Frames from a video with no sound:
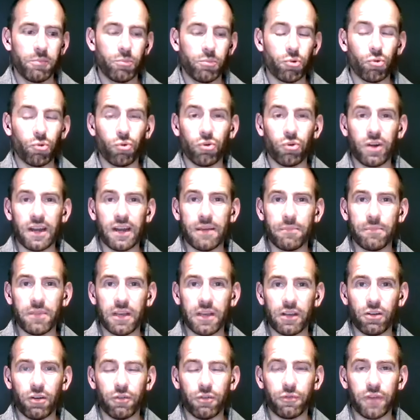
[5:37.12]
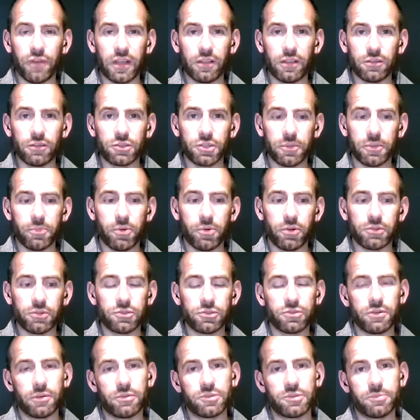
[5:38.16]
program that I got a fellowship on.
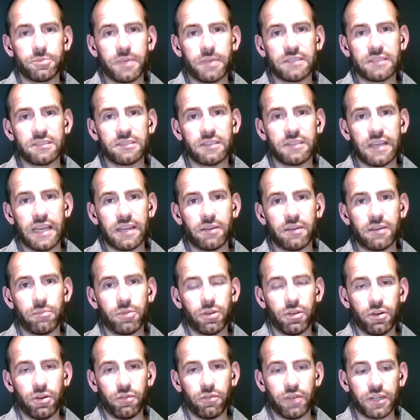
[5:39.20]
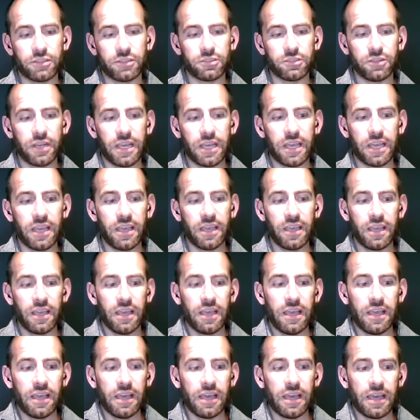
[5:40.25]
So I was based at Edinburgh University.
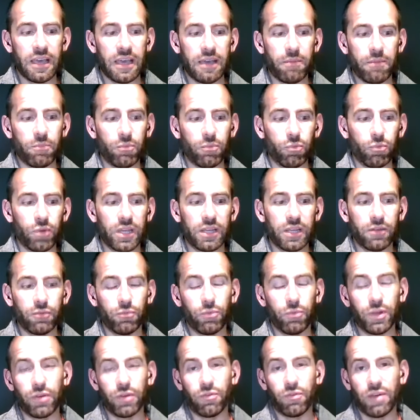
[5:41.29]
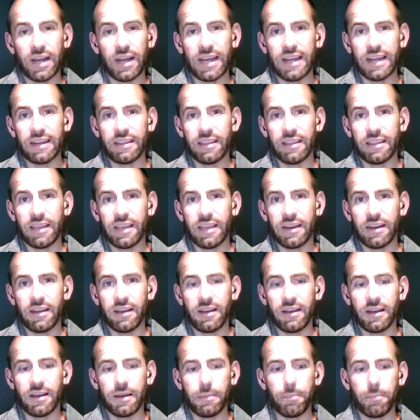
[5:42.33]
We ran then
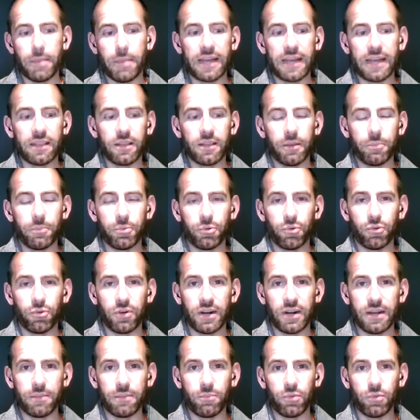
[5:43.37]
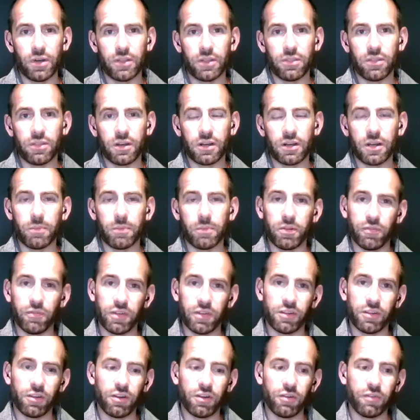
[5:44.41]
a pilot program with a couple of
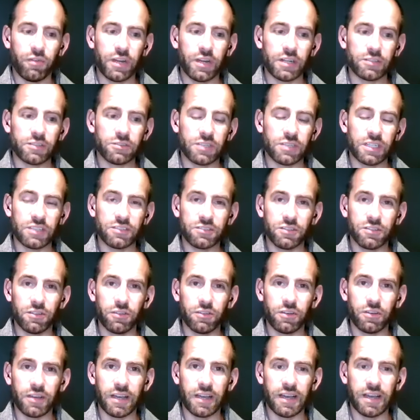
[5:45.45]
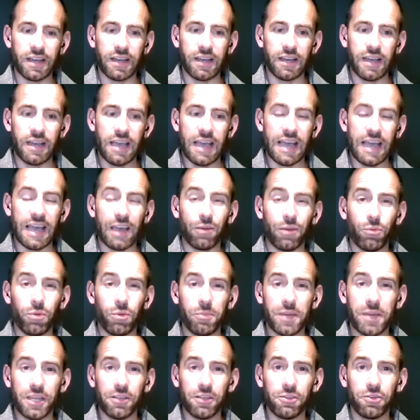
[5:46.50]
other universities to look at how we
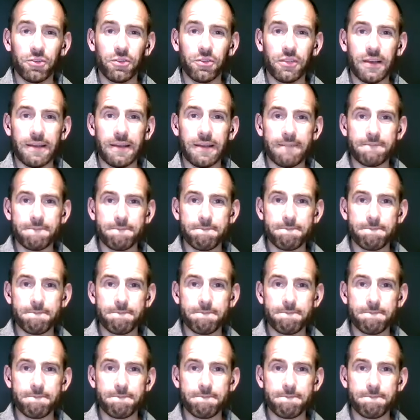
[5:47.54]
might do that.